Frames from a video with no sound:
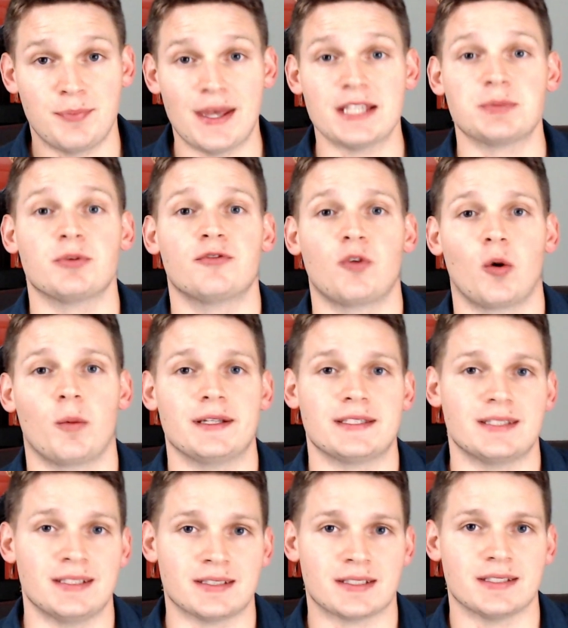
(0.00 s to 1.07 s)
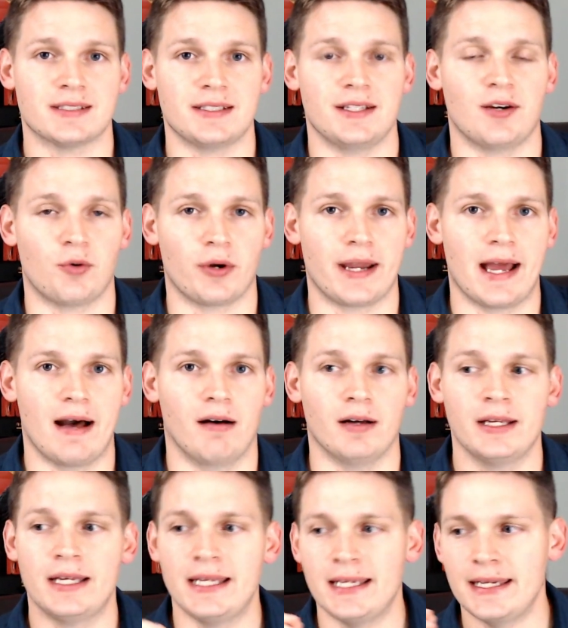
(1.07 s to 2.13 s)
performance since Casino Royale.
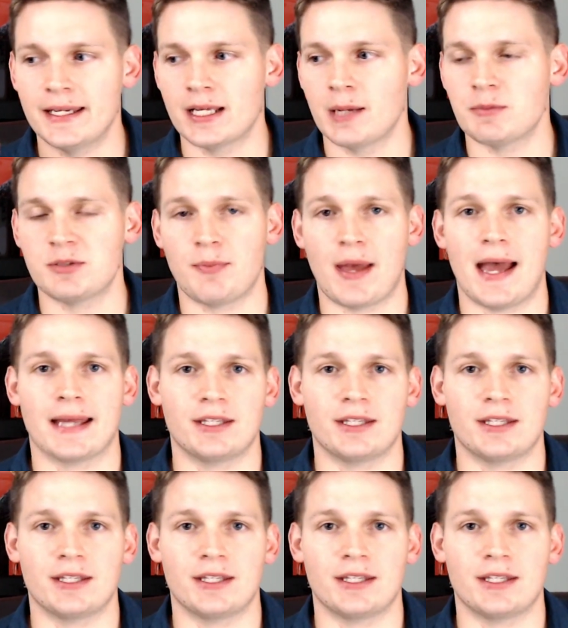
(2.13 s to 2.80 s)
He comes back. You